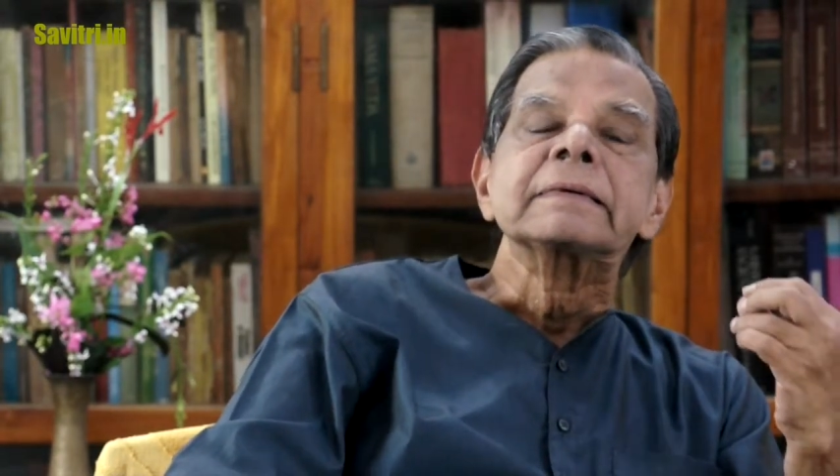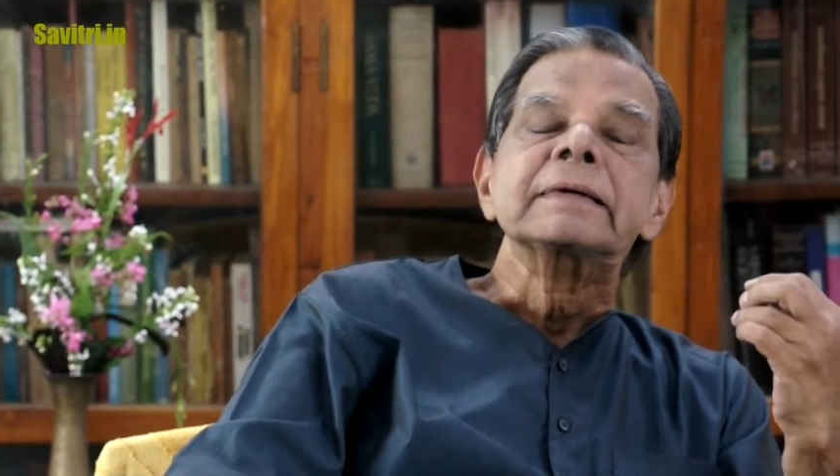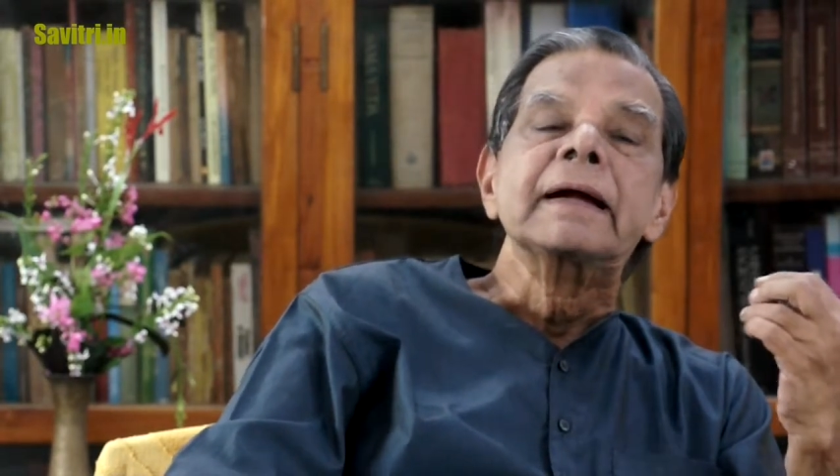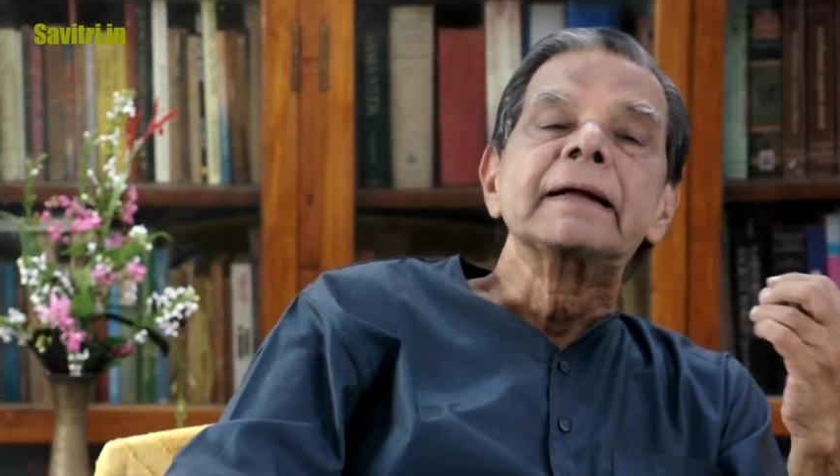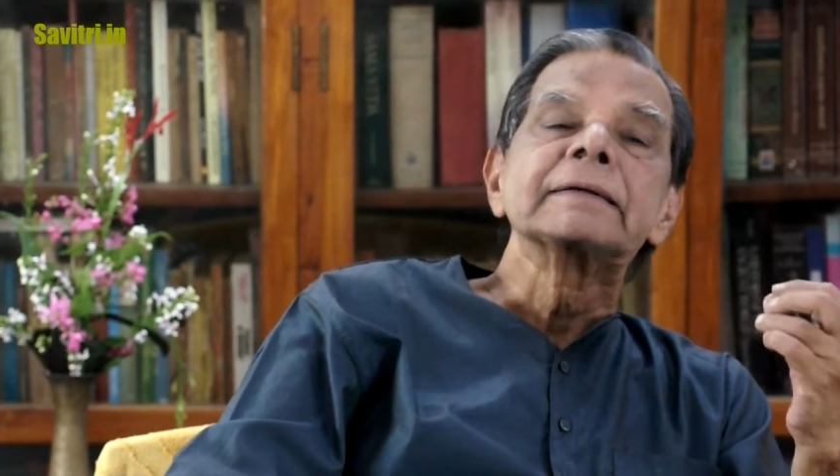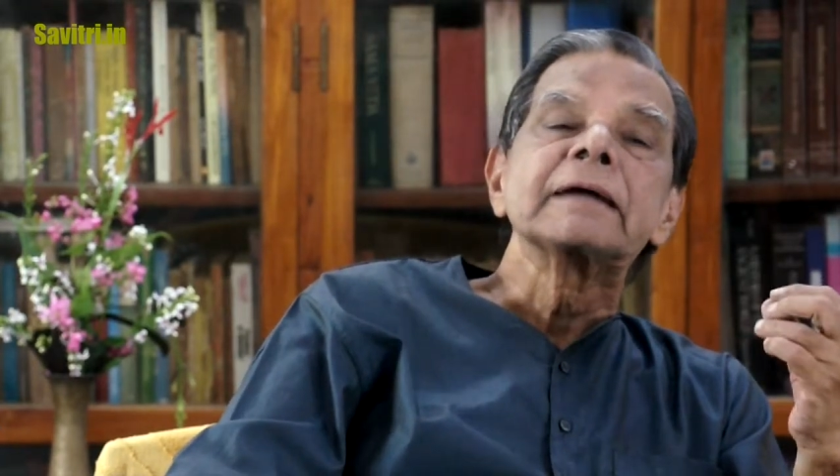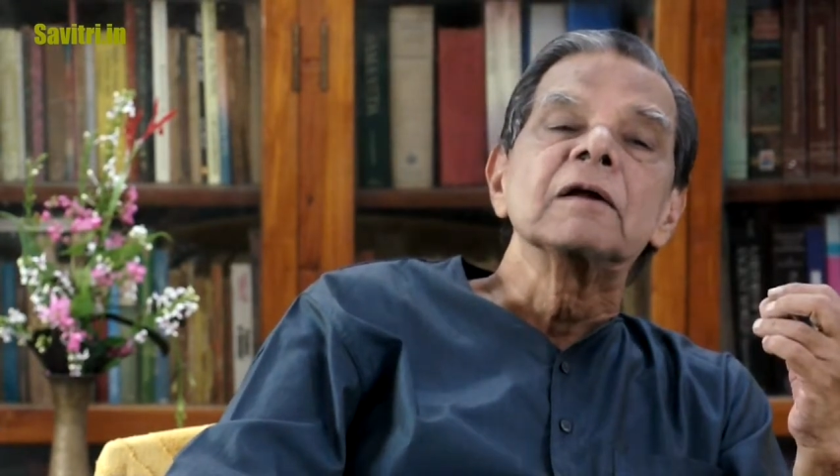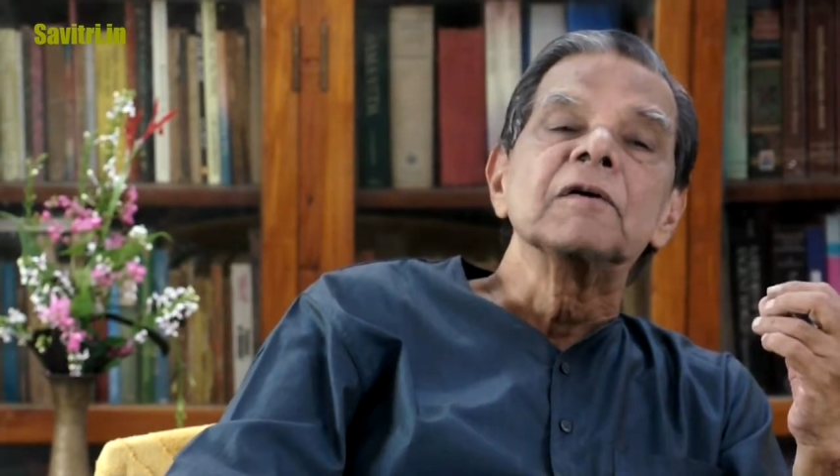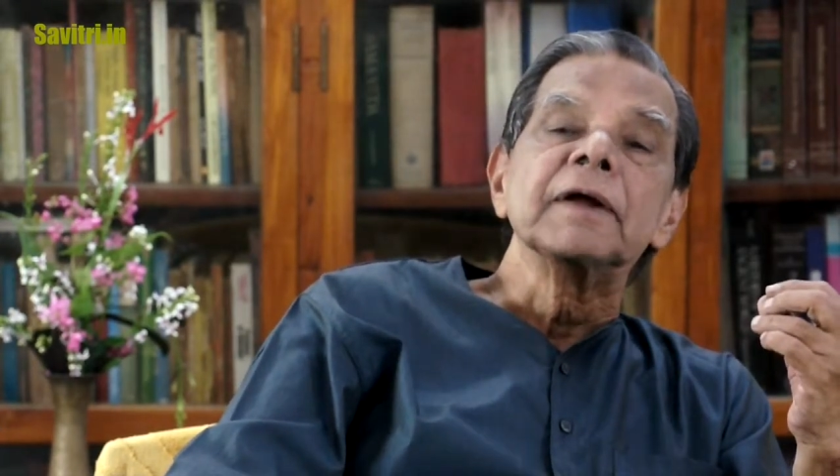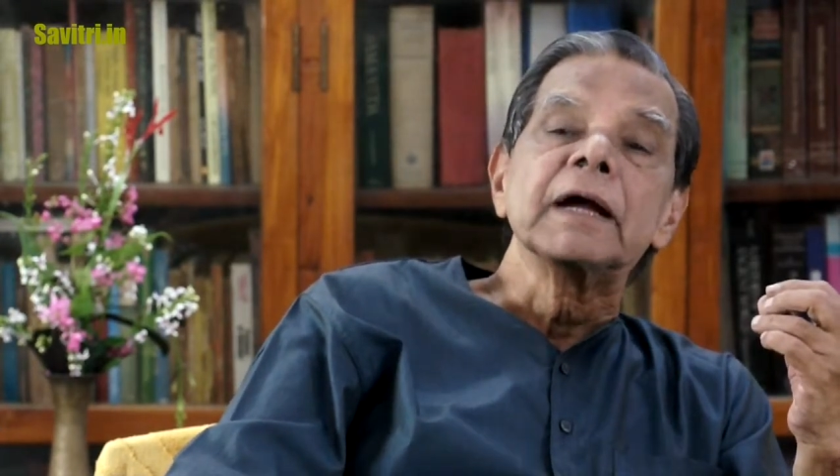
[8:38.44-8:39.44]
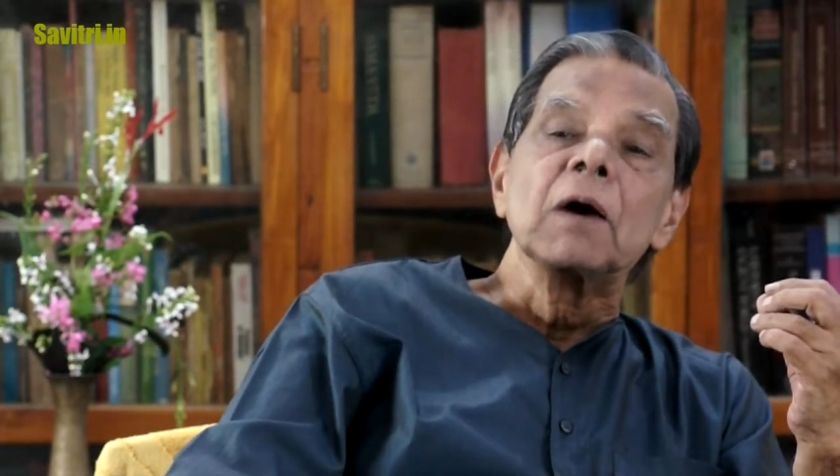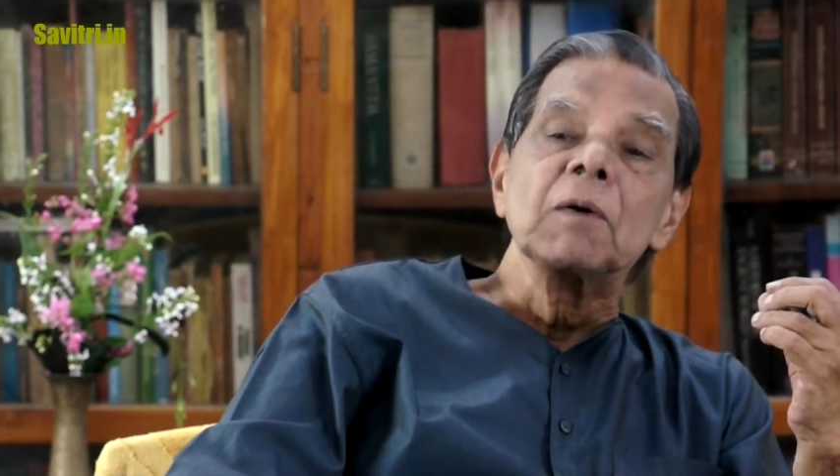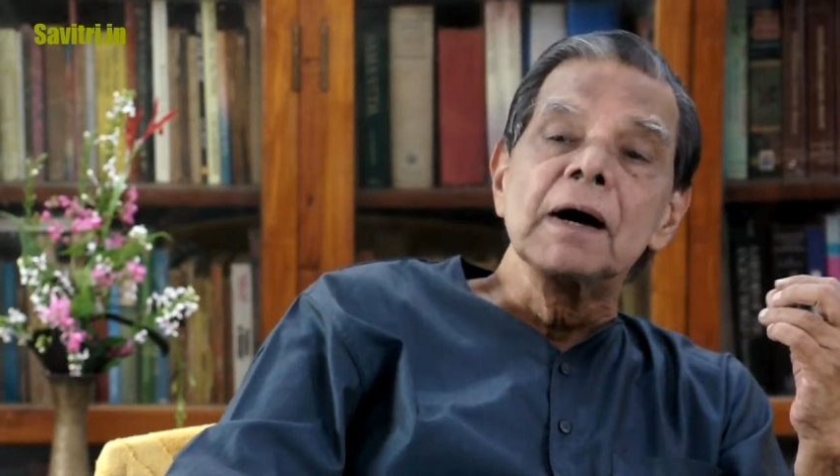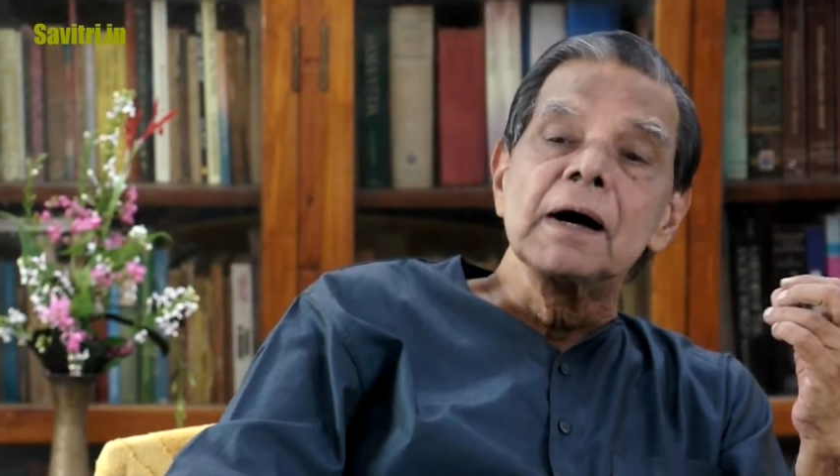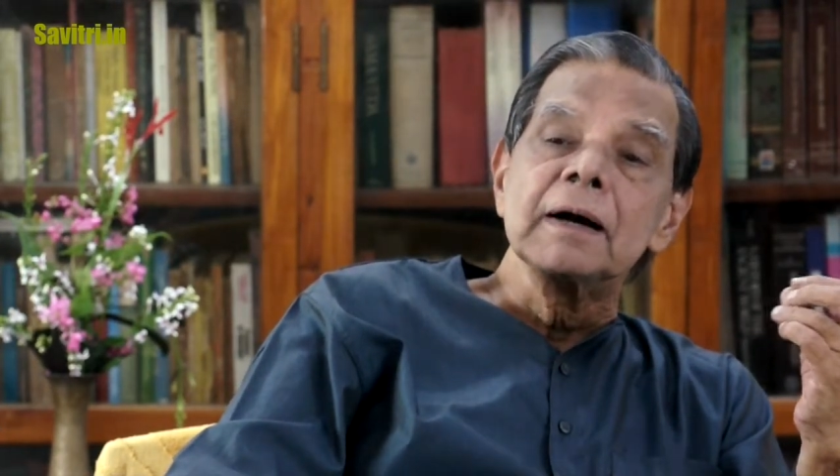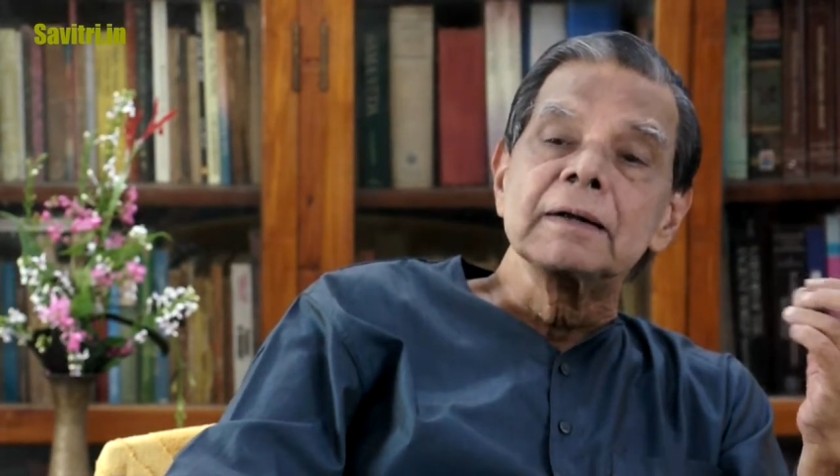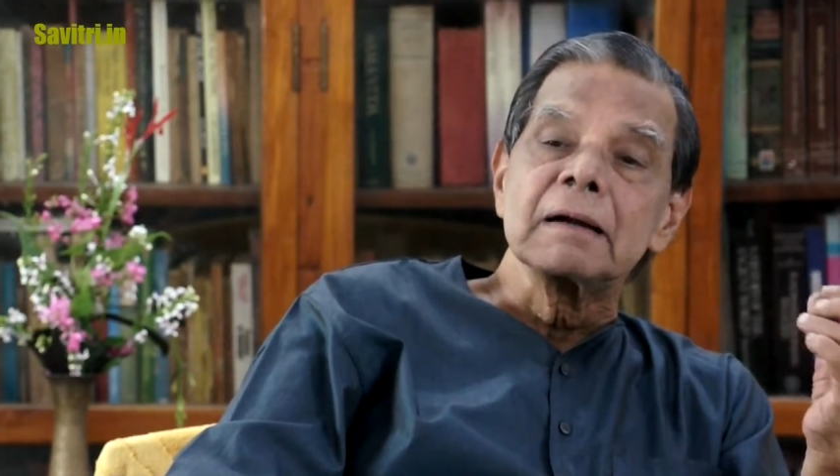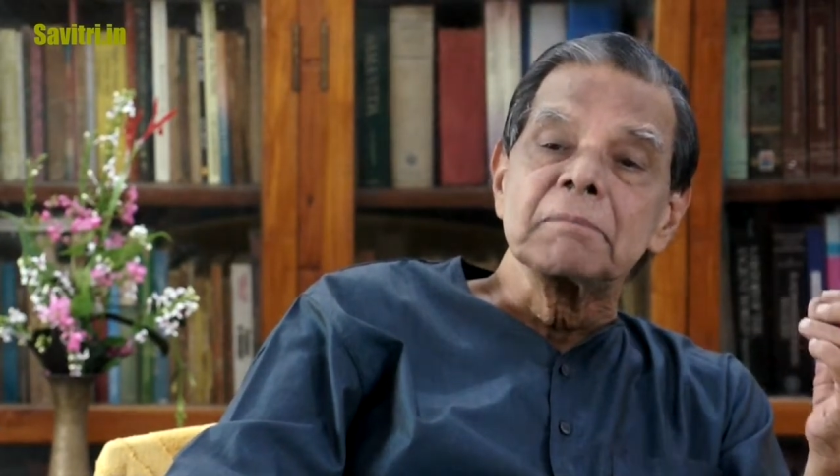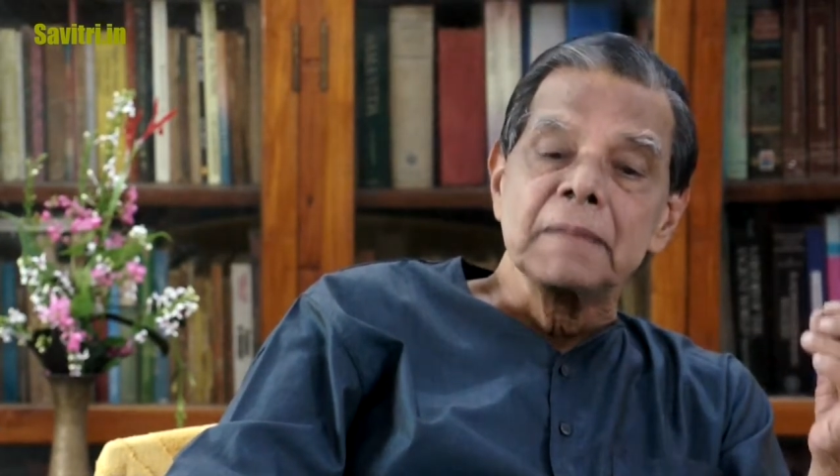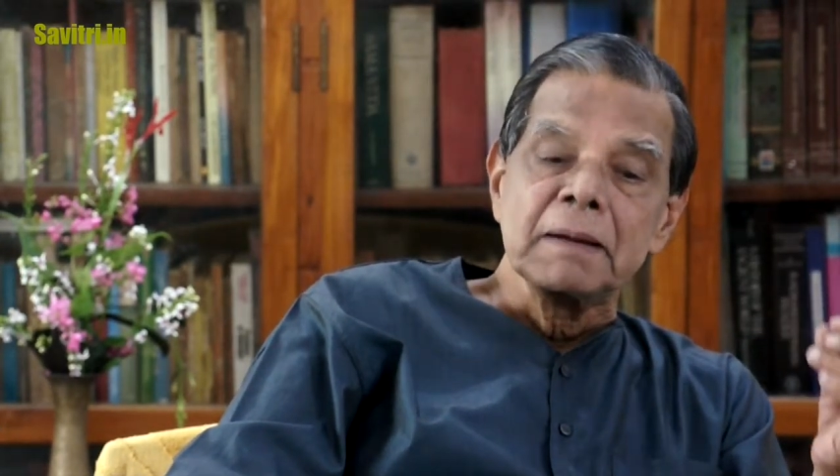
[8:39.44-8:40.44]
it has kind of recovered
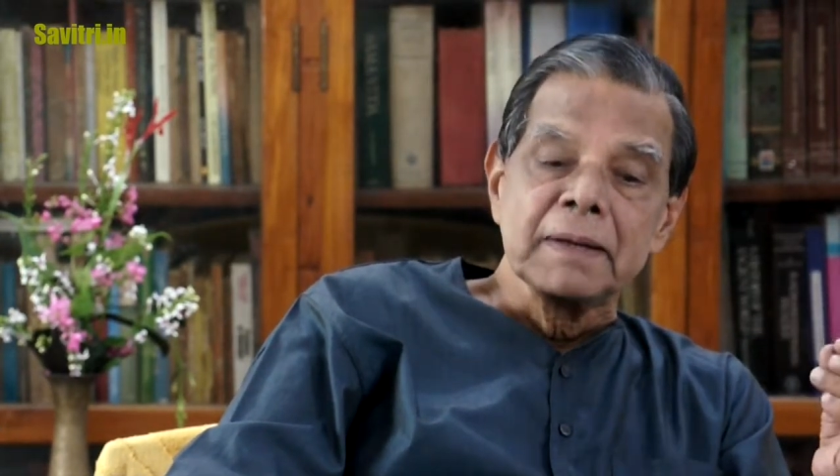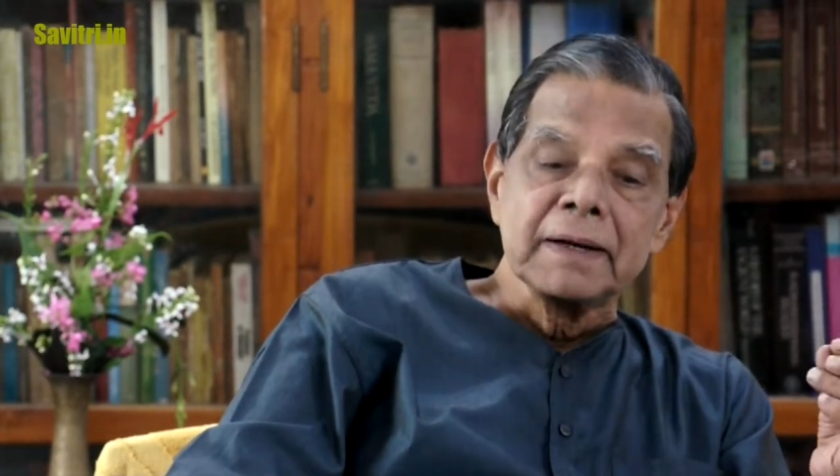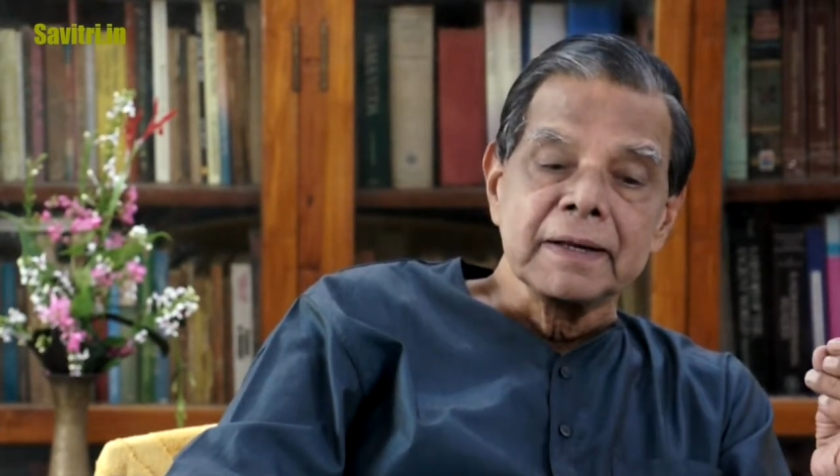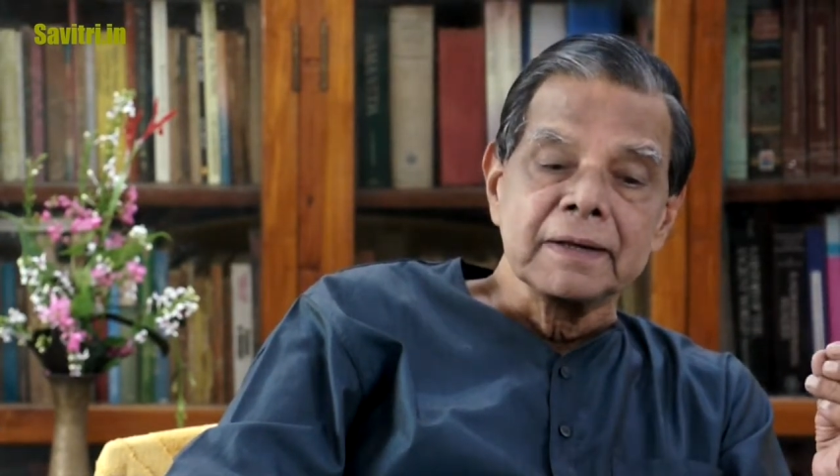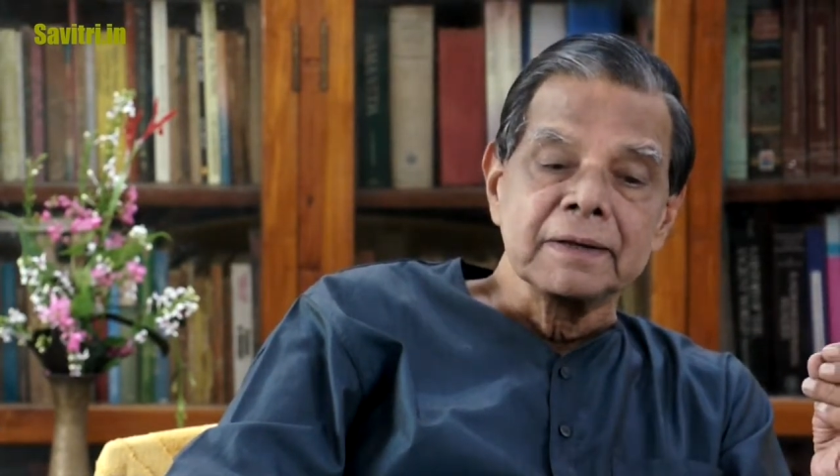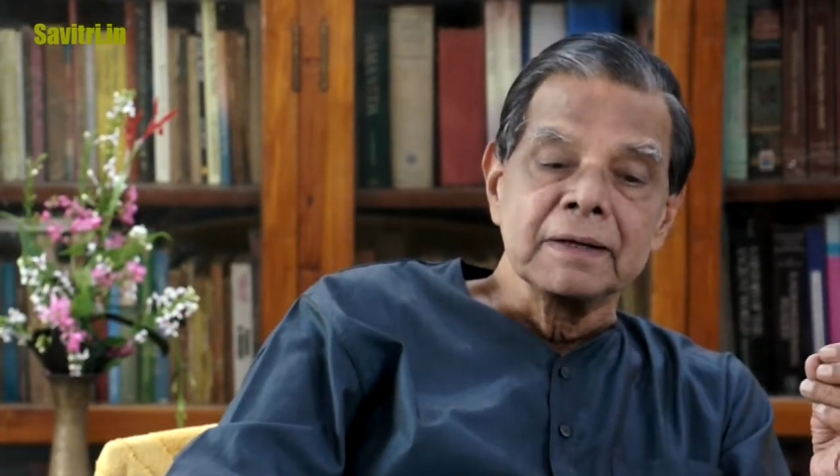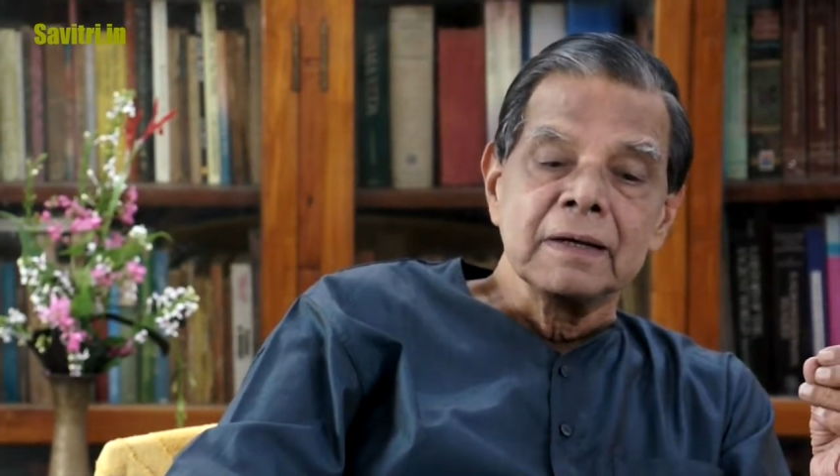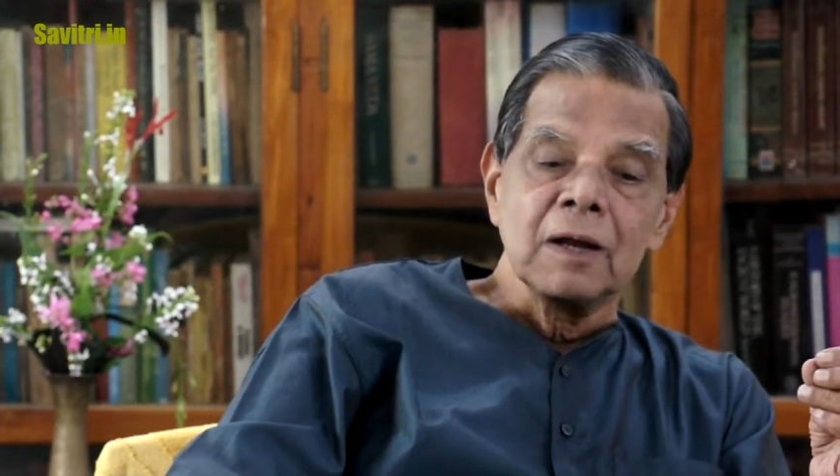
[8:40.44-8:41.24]
that memory,